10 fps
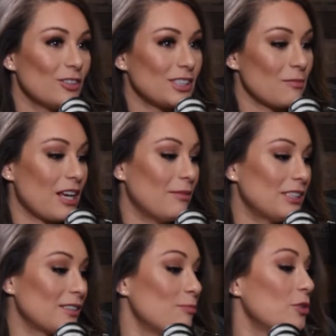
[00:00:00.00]

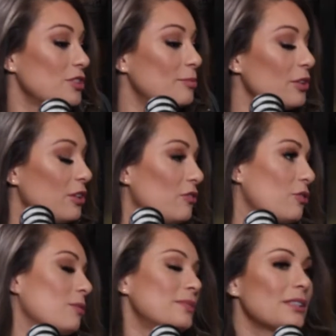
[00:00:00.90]
sometimes it's multiple
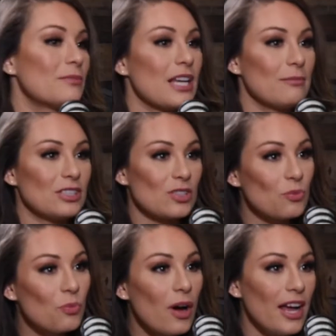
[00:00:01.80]
uniforms, sometimes
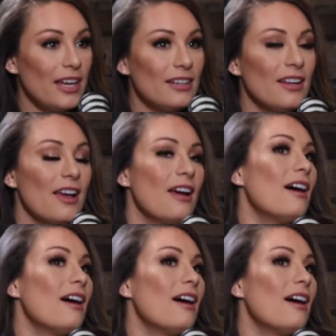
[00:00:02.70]
it's one.